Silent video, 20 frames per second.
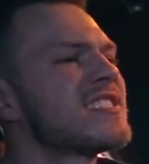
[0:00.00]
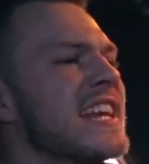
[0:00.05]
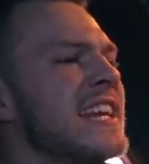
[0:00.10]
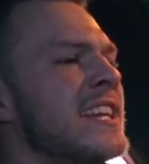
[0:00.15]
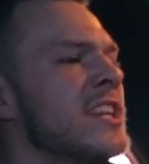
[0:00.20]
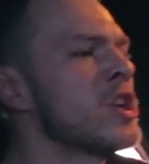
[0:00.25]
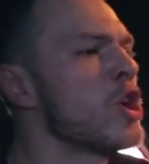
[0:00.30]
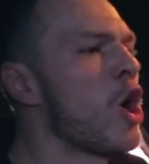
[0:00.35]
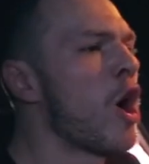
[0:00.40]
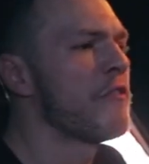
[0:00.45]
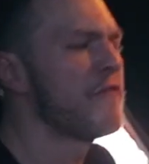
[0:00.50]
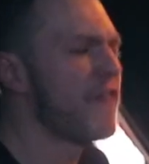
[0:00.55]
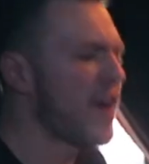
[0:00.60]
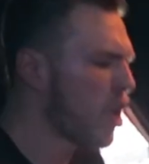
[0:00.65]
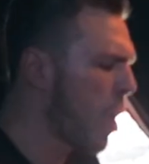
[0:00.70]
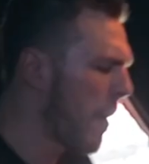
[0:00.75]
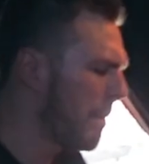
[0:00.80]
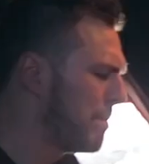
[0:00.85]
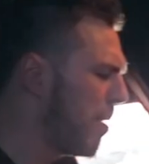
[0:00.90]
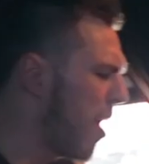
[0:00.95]
ain't enough.
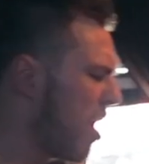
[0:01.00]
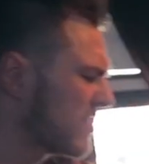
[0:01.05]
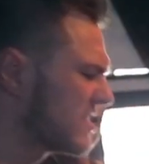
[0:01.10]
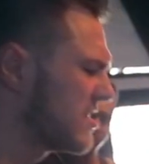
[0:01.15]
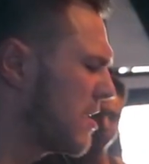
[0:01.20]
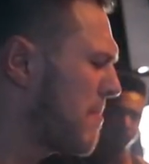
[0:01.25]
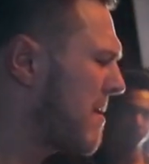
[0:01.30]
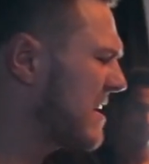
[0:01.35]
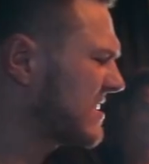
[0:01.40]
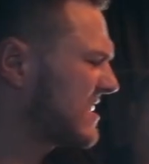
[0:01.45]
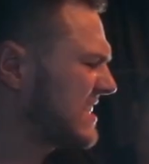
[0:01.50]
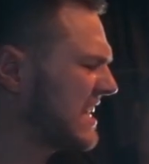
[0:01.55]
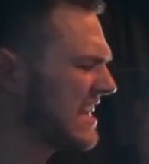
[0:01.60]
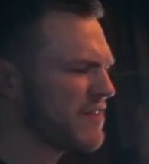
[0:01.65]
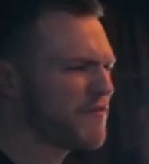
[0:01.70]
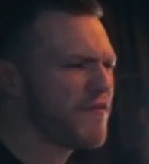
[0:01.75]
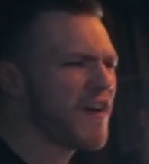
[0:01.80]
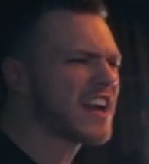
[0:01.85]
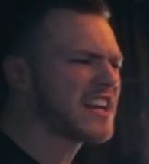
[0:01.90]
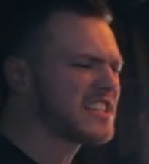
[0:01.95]
I got bars on my
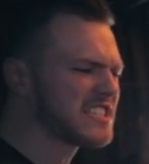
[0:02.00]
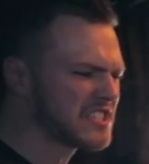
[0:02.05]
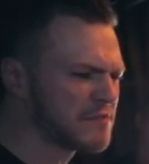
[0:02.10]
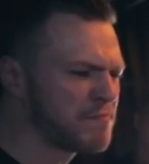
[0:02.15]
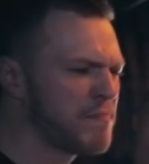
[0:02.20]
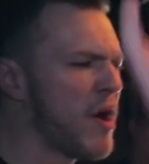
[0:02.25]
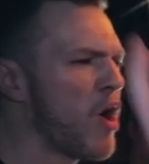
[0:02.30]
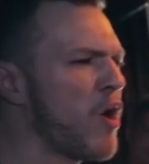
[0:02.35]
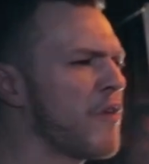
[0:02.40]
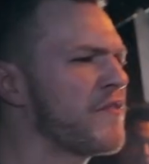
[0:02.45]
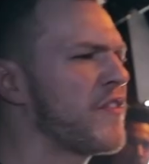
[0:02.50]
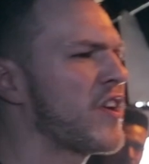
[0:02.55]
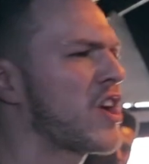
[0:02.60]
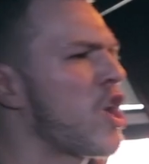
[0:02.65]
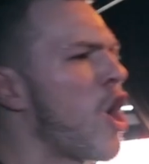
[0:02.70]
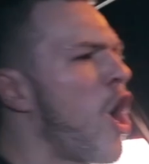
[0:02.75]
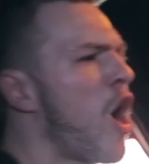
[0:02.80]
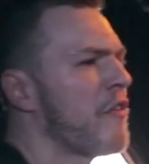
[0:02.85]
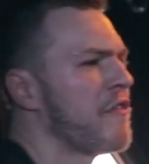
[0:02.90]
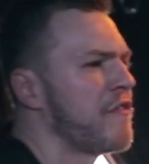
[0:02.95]
sleeve, I can spit off the
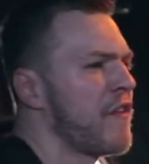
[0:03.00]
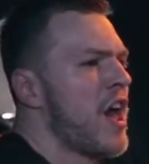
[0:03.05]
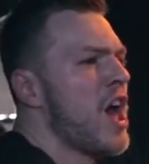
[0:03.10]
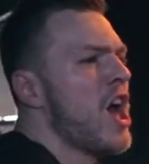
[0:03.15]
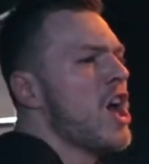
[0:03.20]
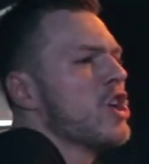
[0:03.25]
cuff.